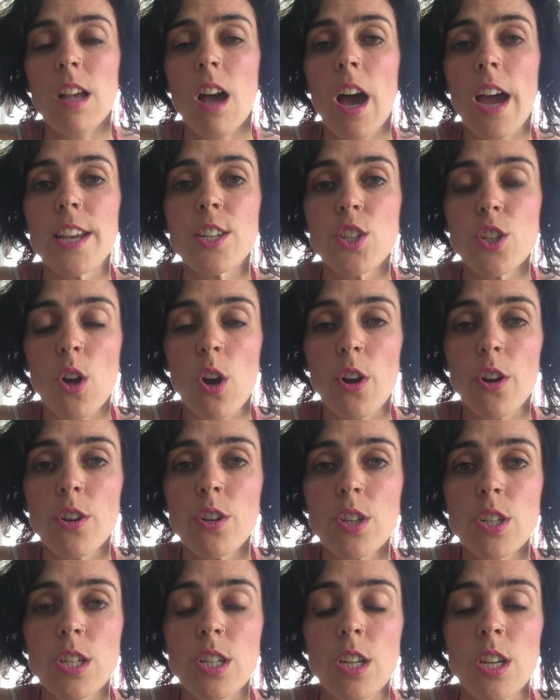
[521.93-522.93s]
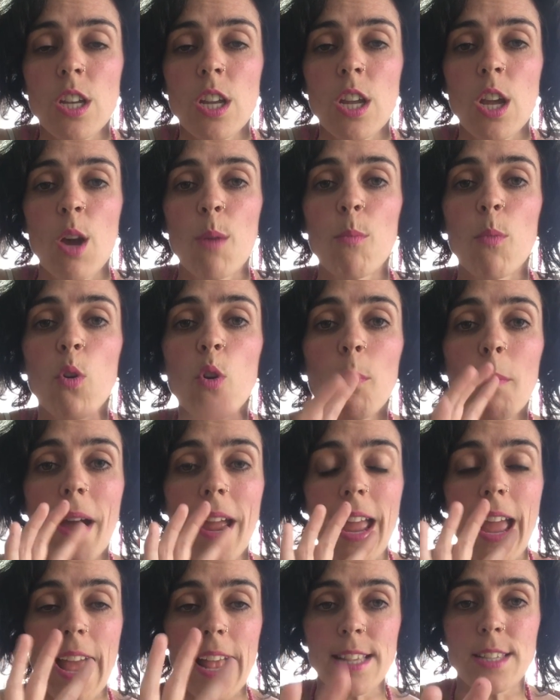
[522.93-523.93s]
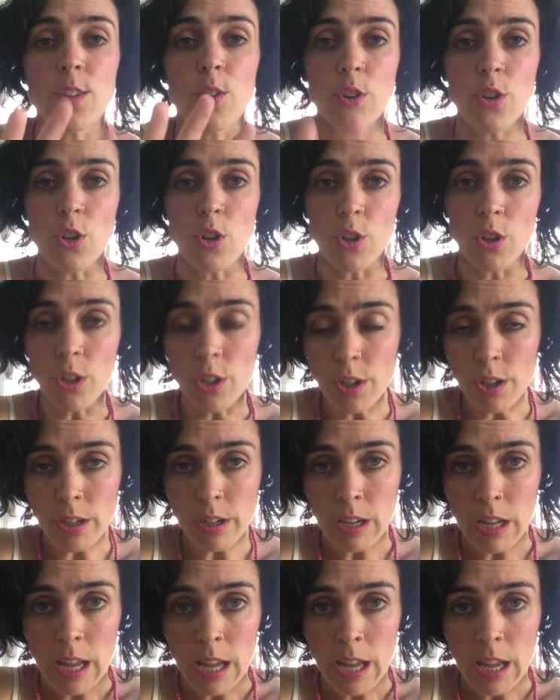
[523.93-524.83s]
I don't put my hands on you,